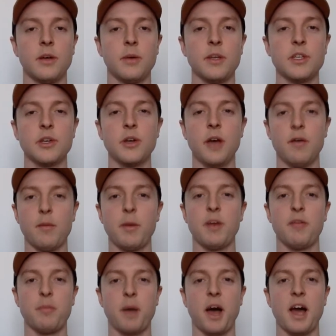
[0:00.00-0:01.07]
We do have a bit
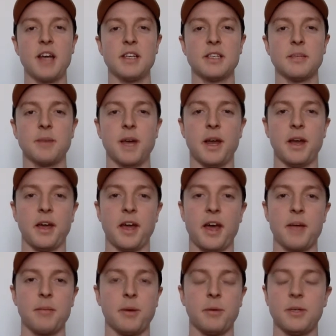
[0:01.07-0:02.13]
of pace about our
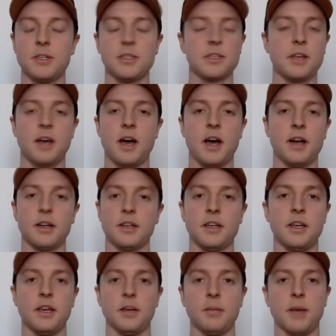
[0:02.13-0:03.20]
game, but we just can't
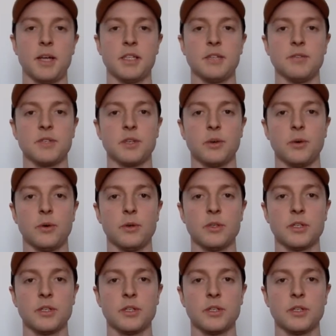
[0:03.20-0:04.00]
kick a massive score.